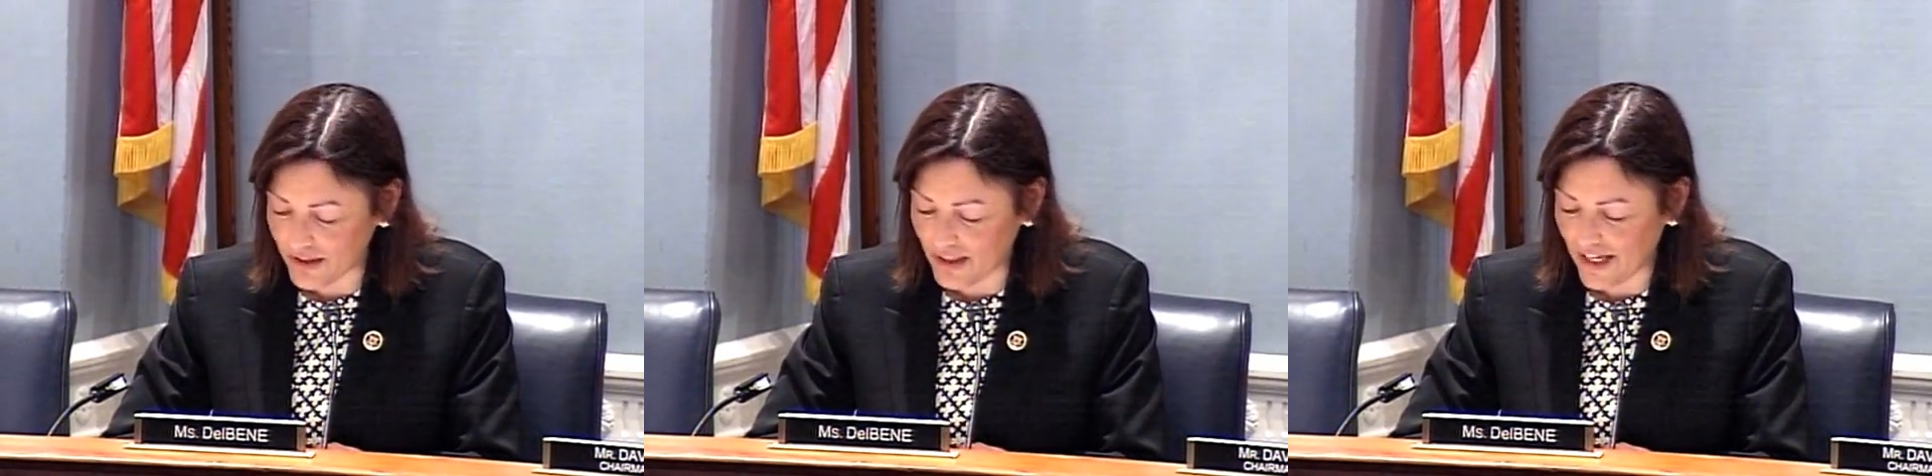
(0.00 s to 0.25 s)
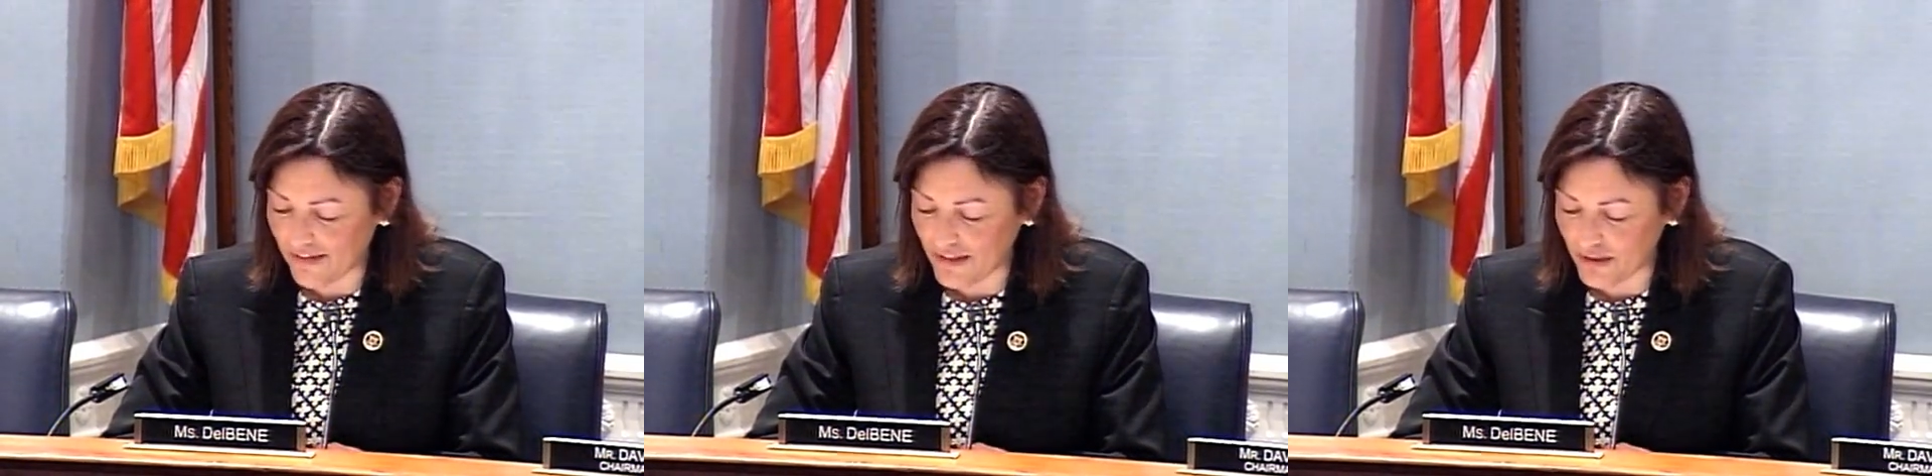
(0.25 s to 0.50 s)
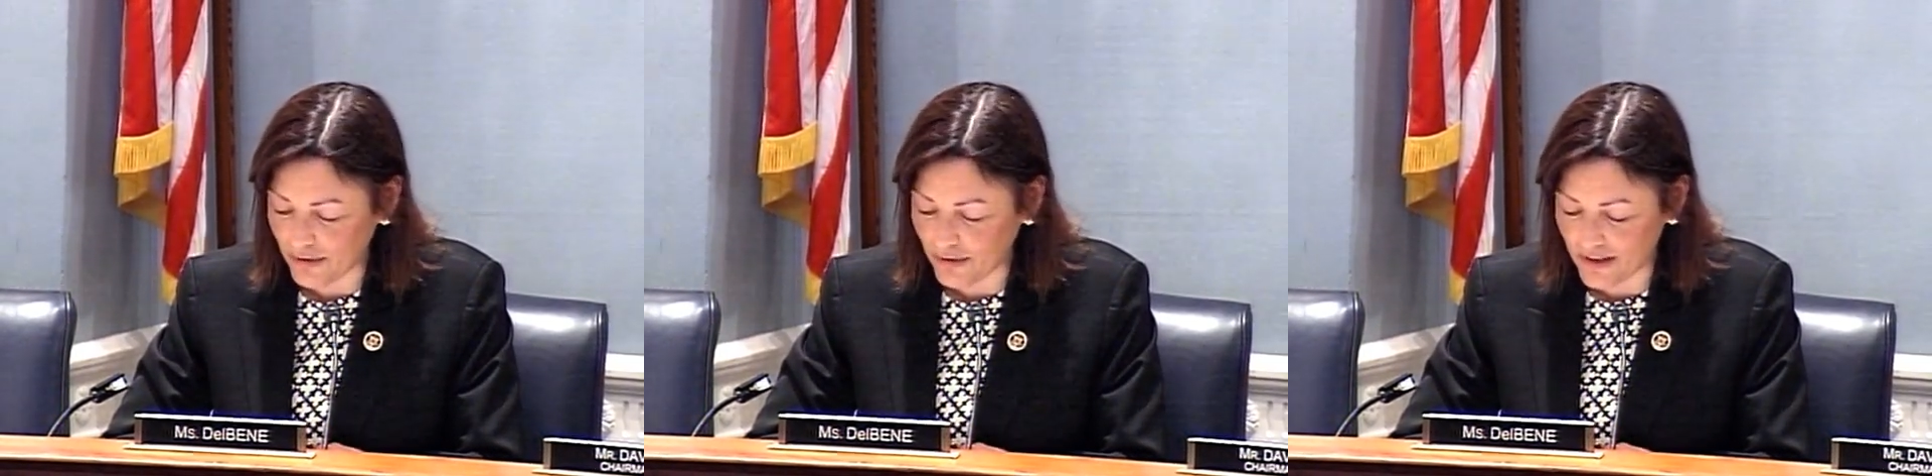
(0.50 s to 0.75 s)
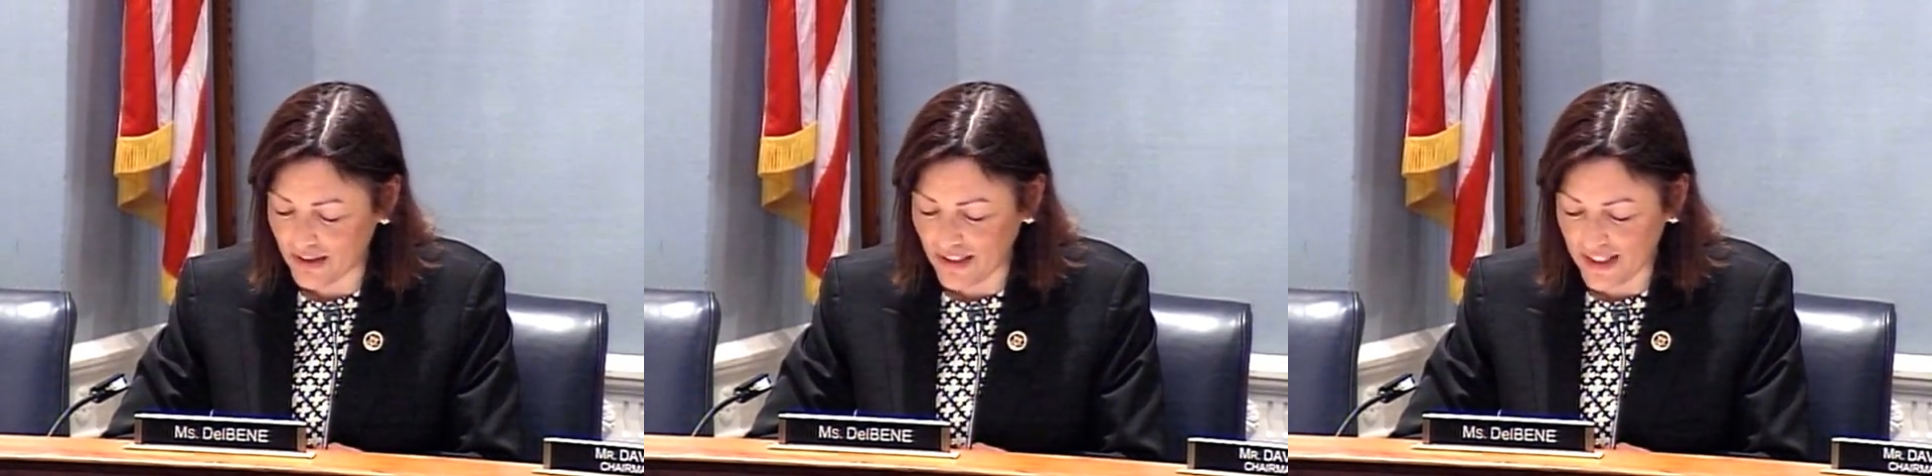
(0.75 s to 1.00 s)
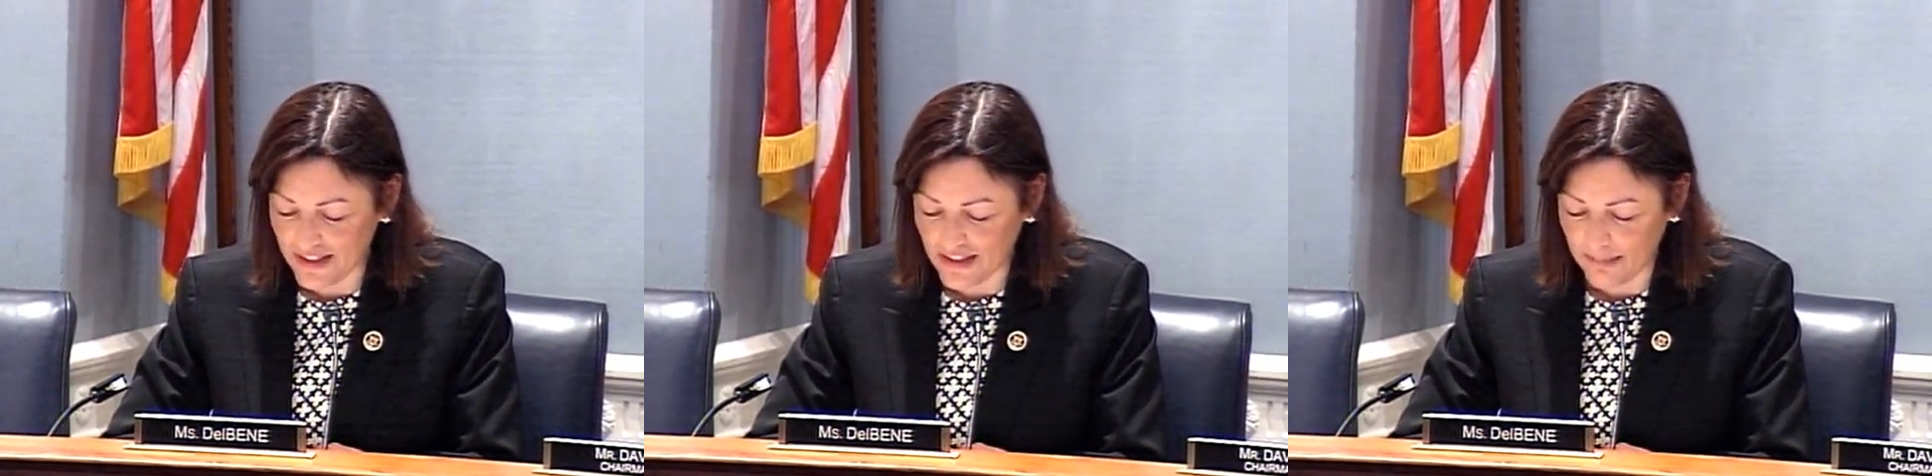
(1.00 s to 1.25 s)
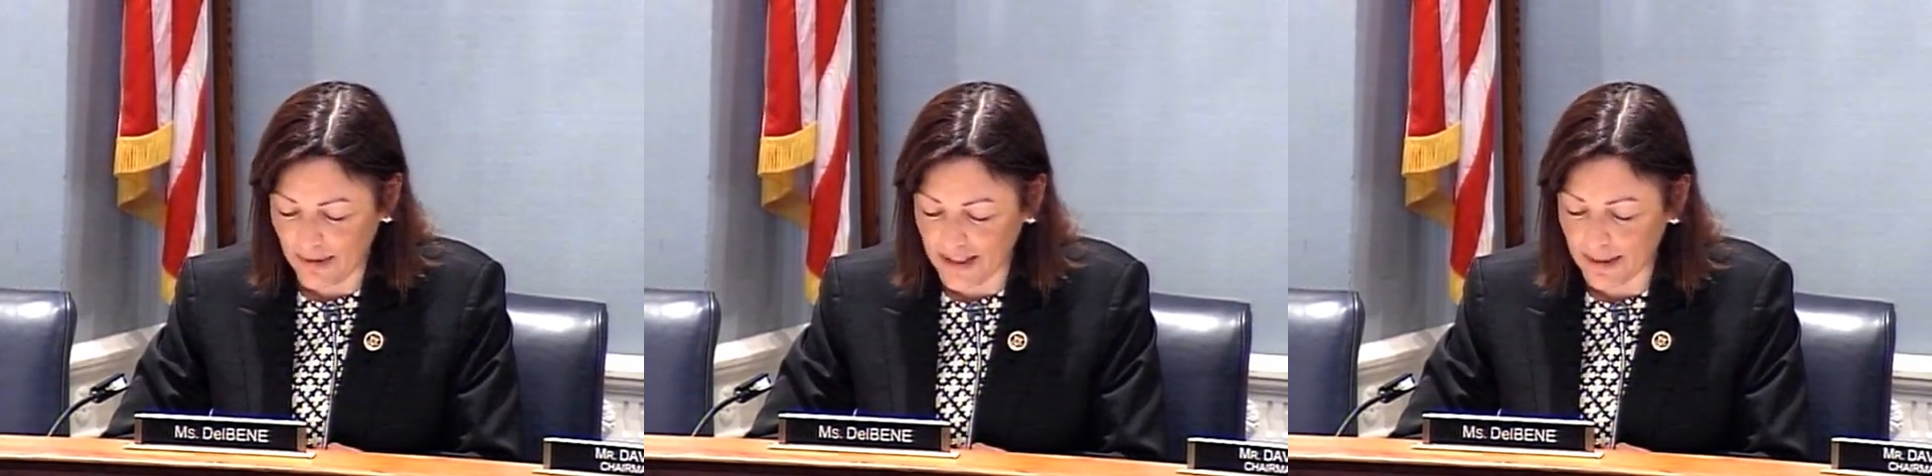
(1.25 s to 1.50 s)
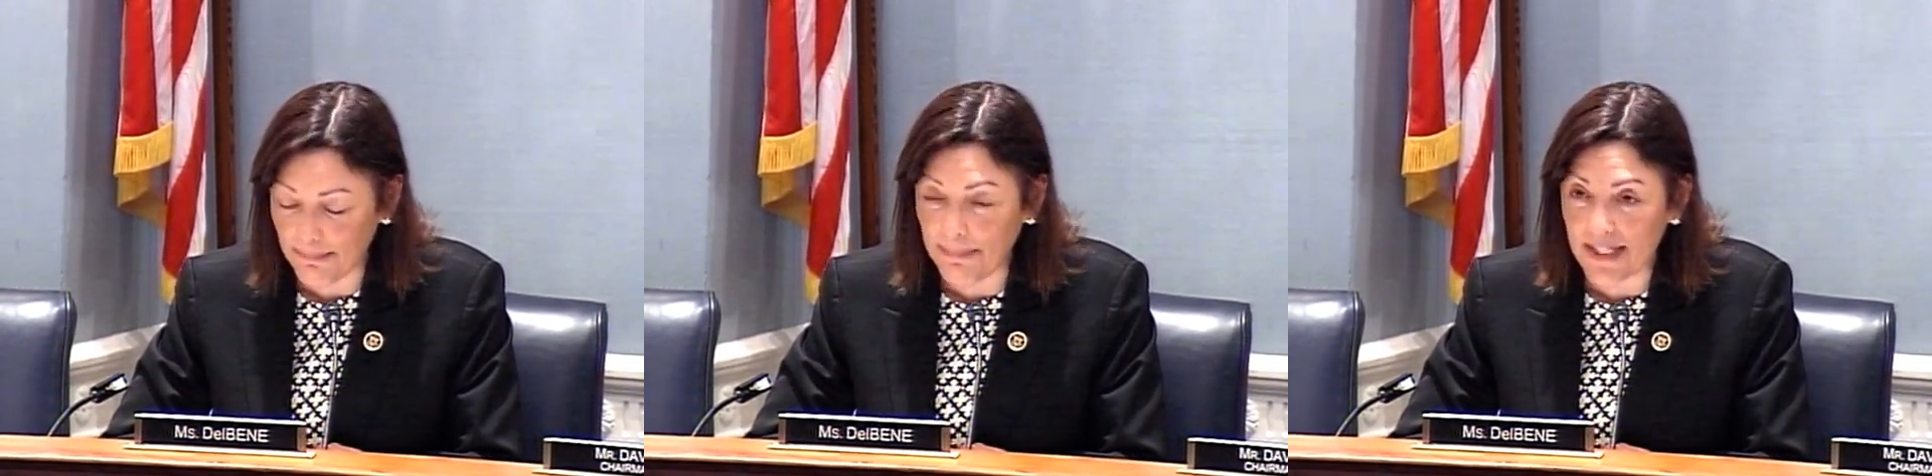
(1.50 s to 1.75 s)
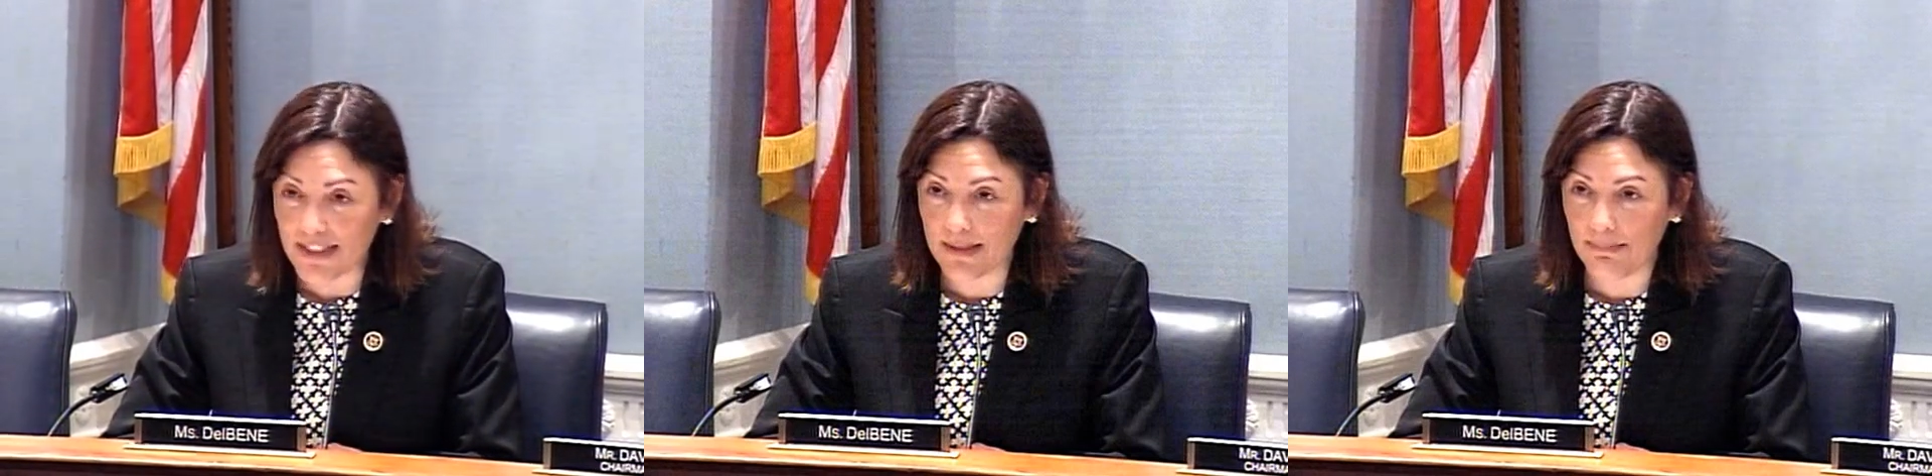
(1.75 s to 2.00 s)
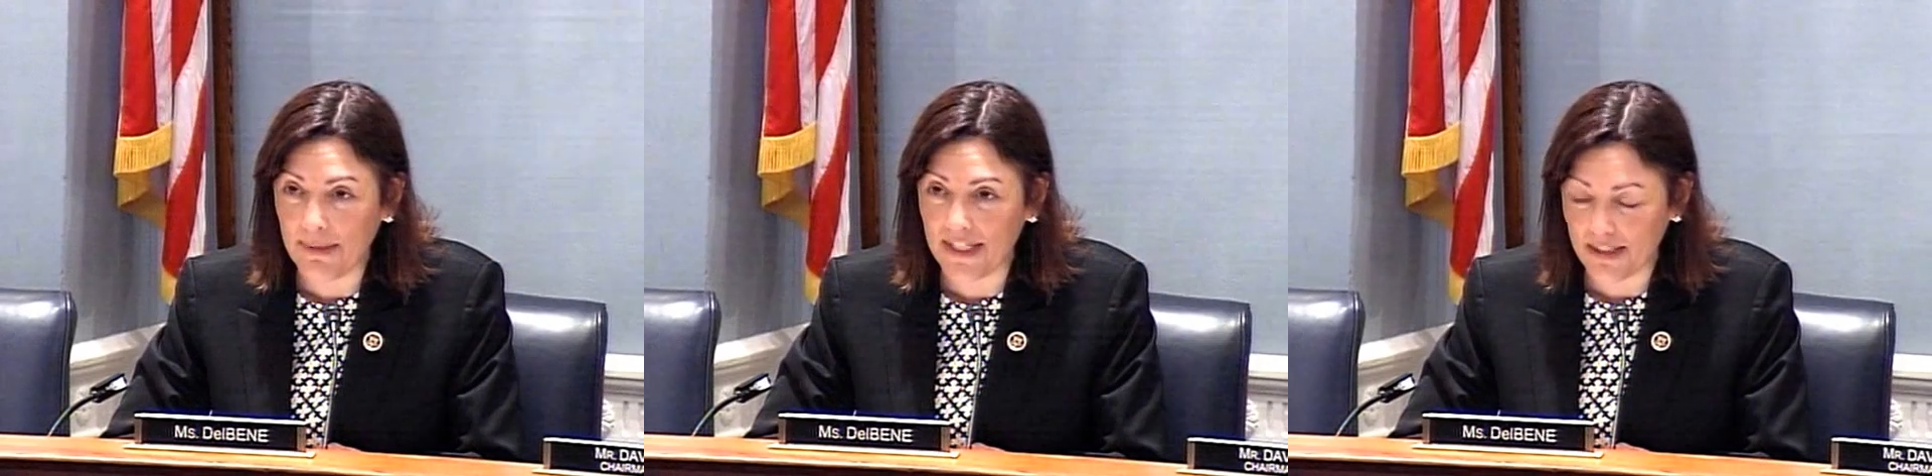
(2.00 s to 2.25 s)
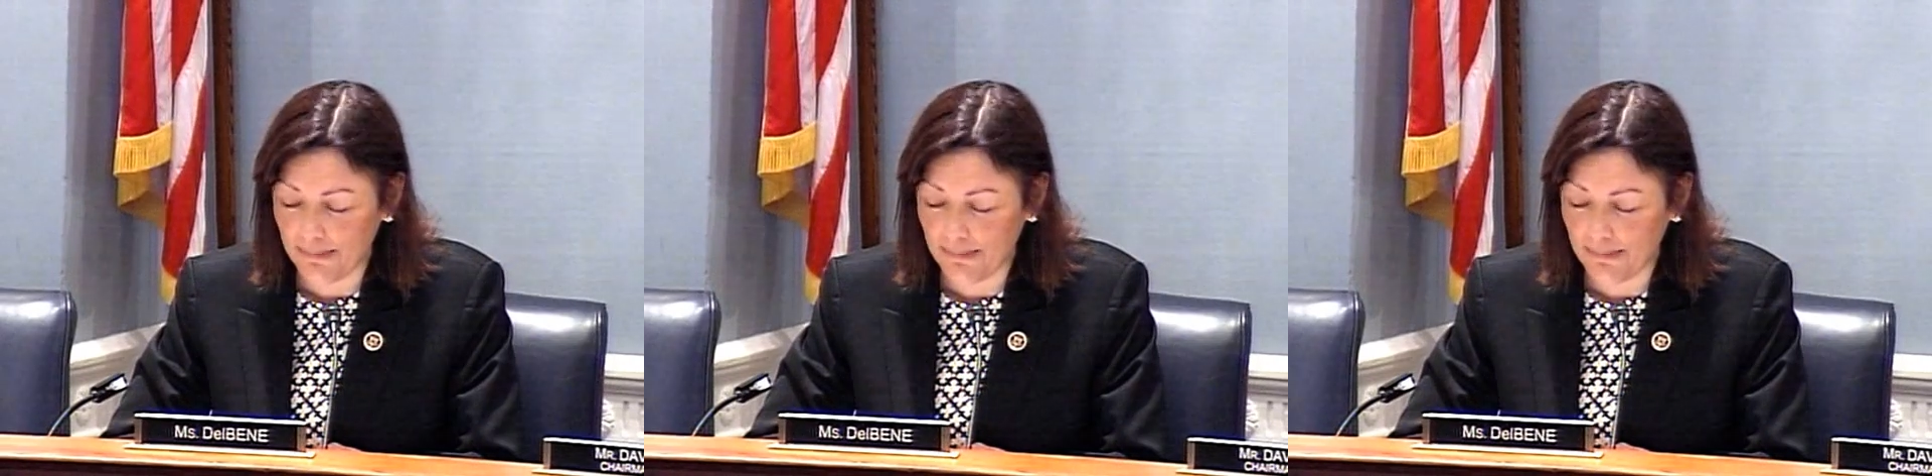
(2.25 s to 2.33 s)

have the tools needed to make the best pest